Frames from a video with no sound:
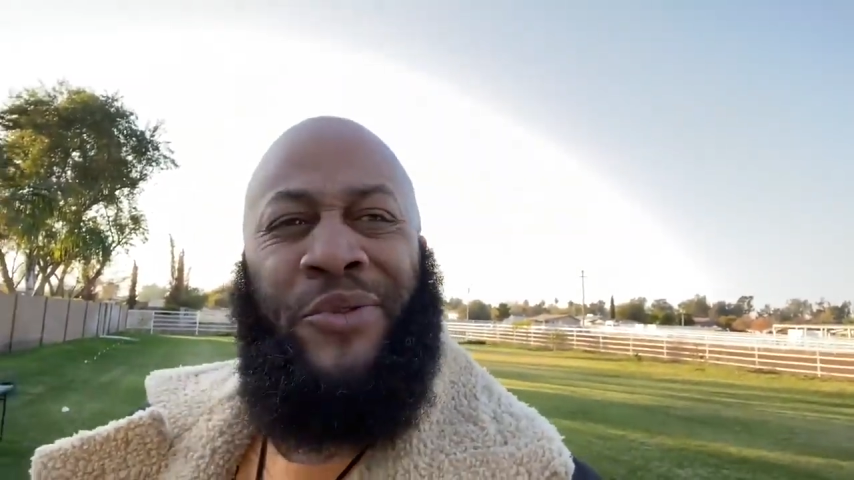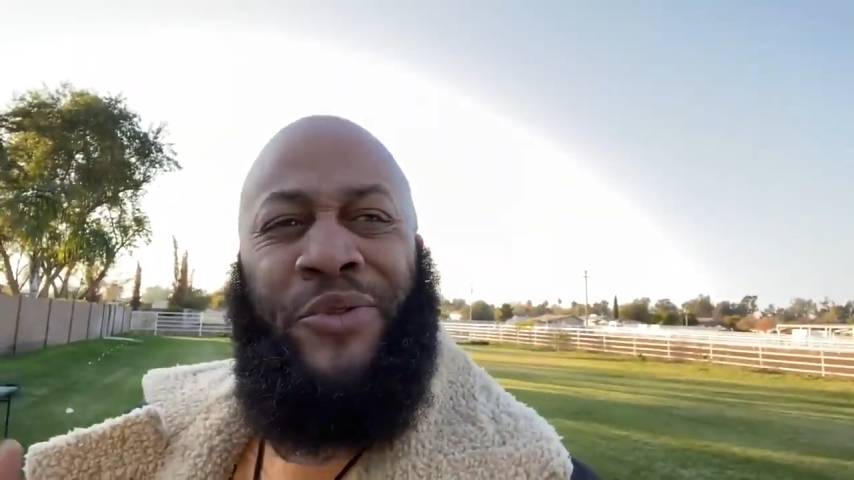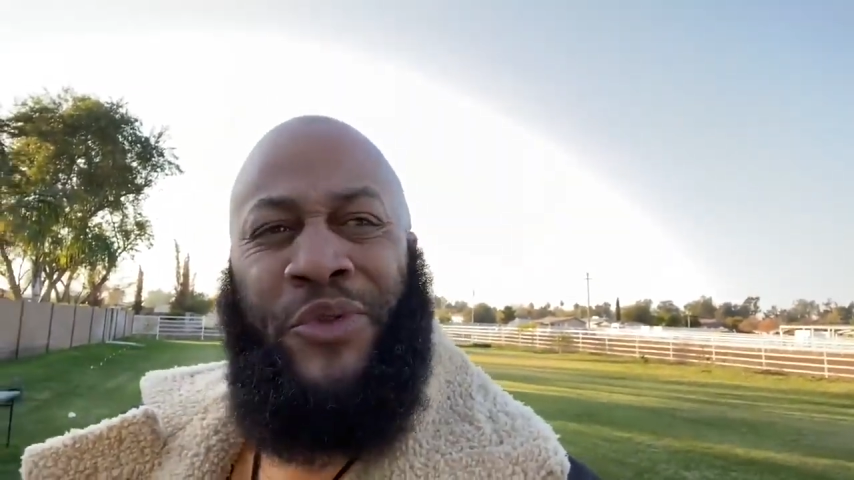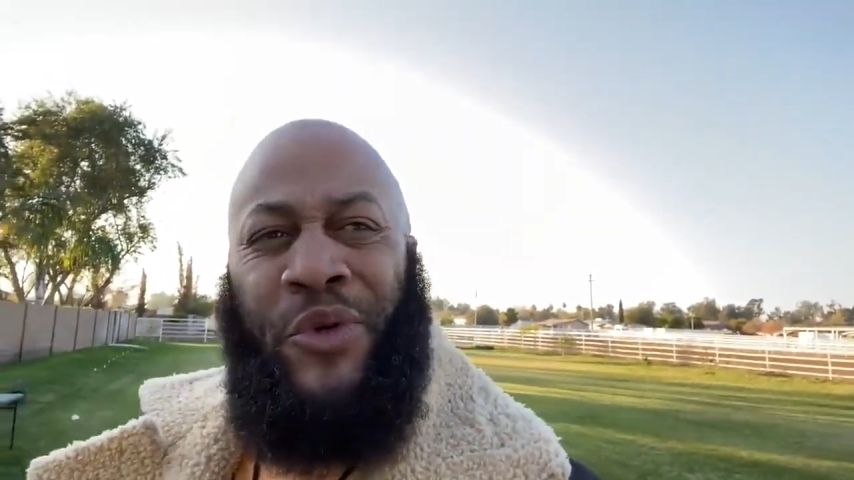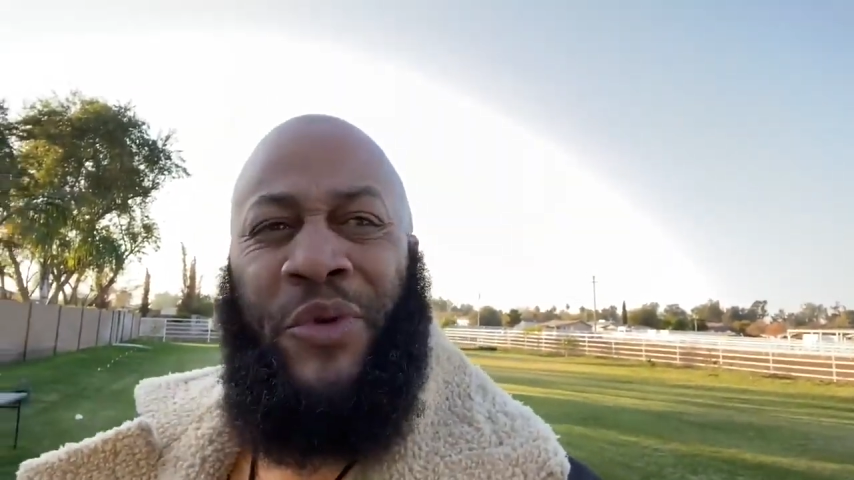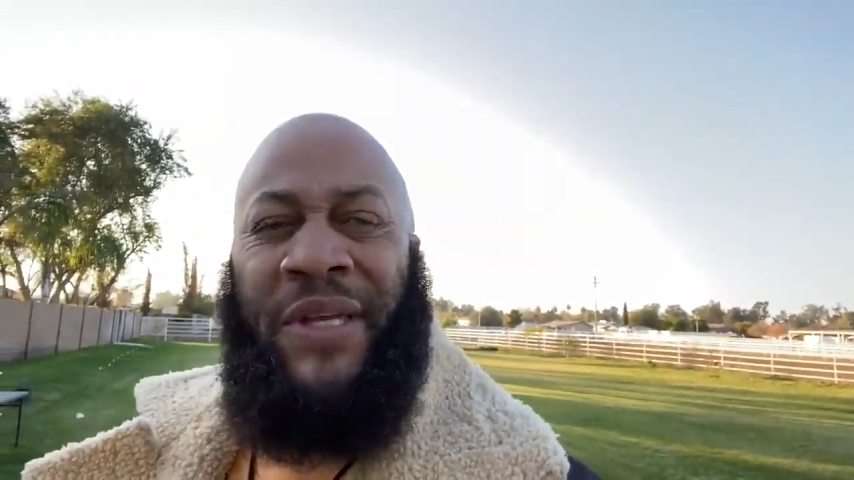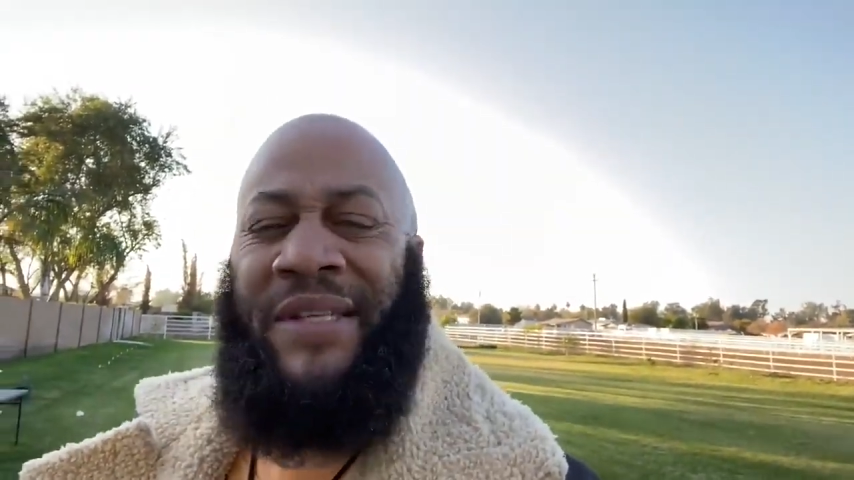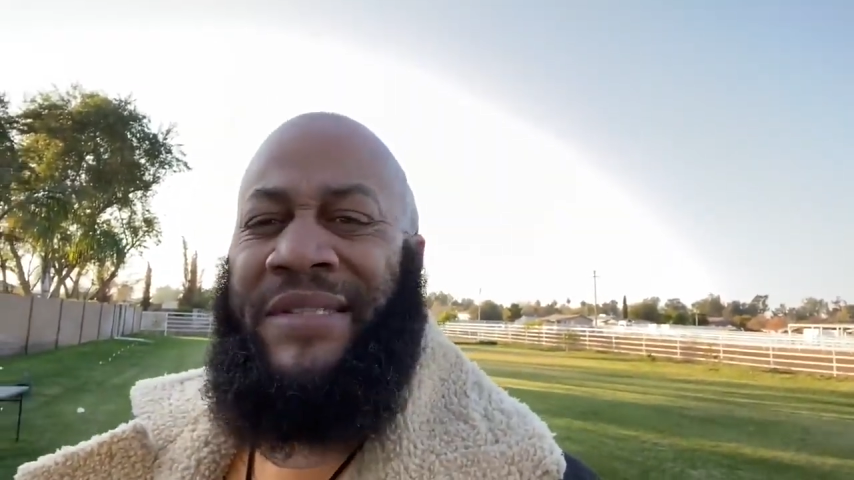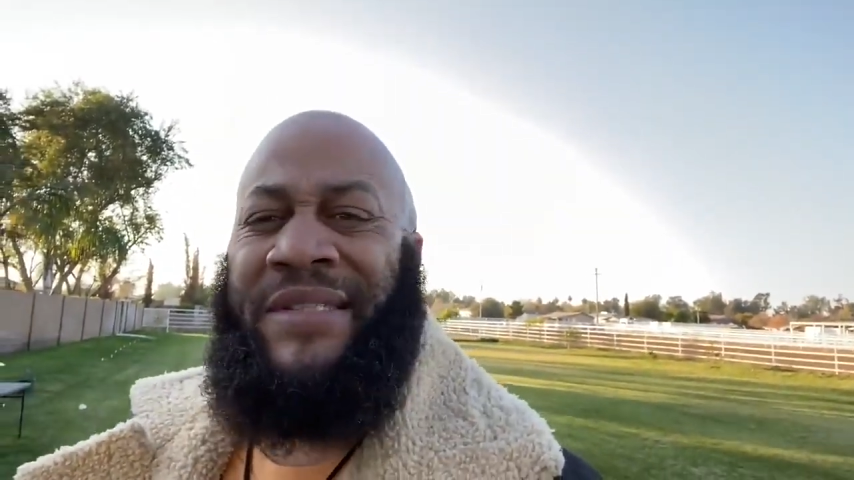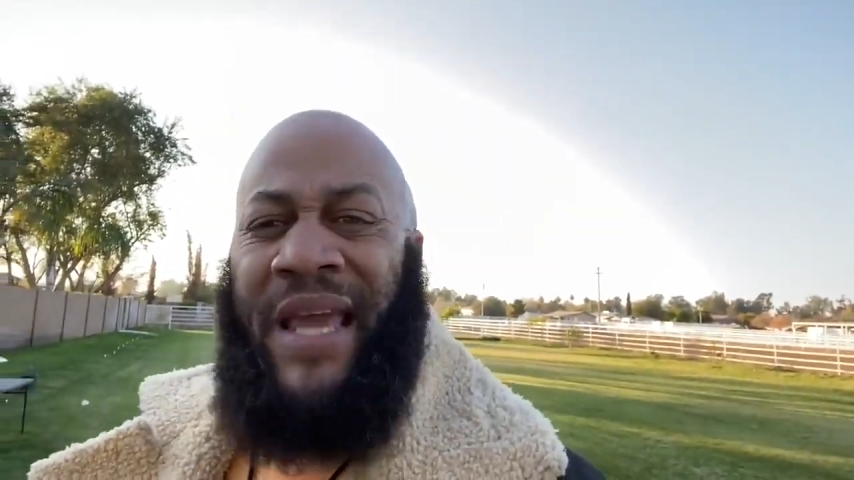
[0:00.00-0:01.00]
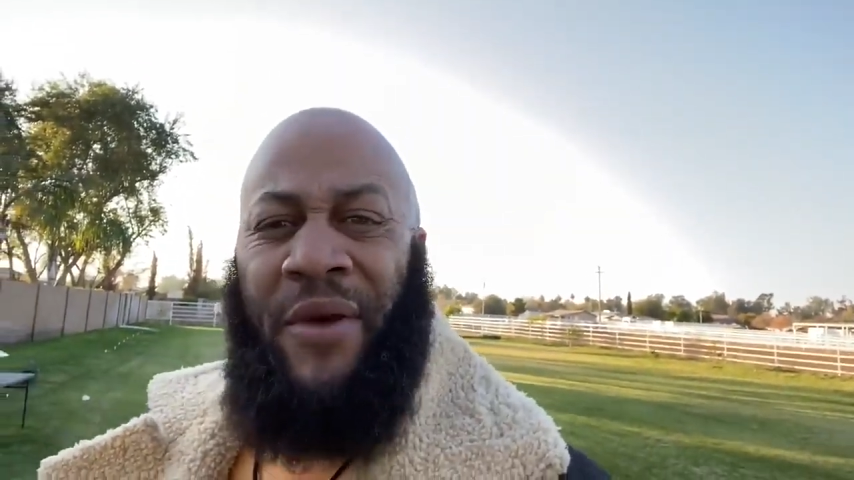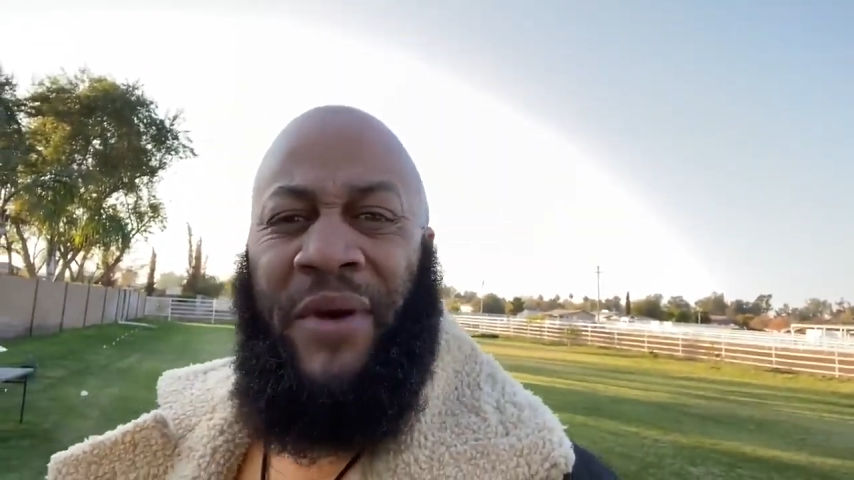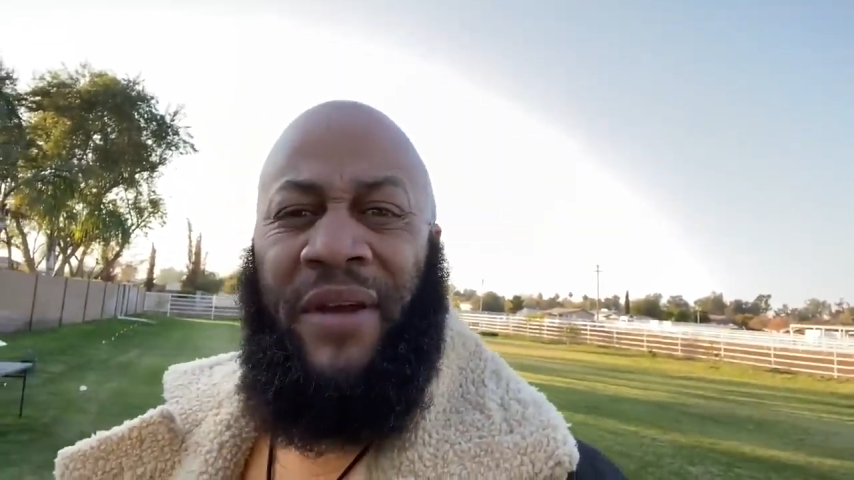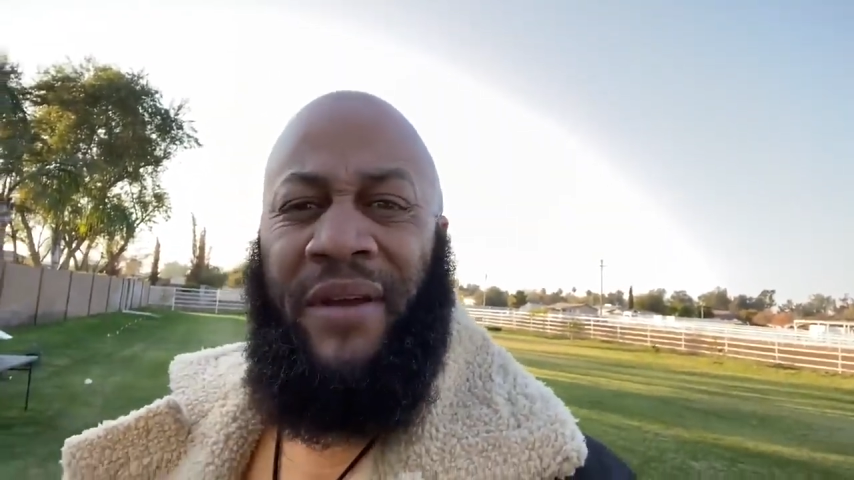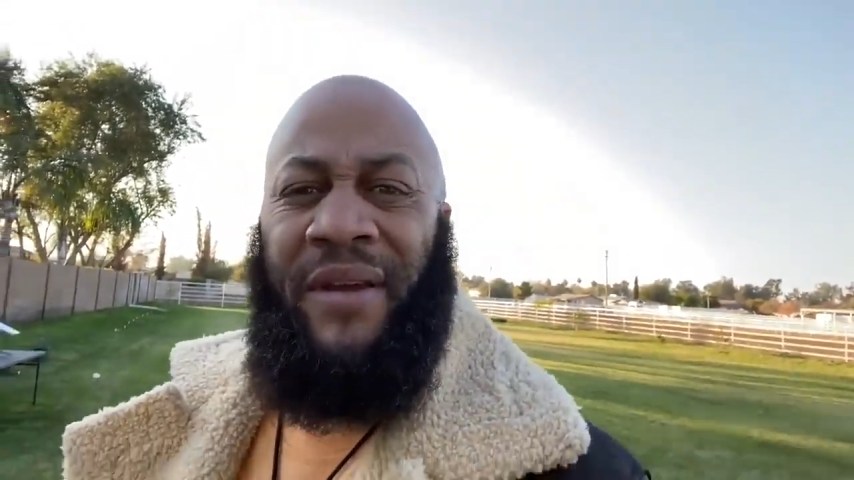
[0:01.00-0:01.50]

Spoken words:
truly scary.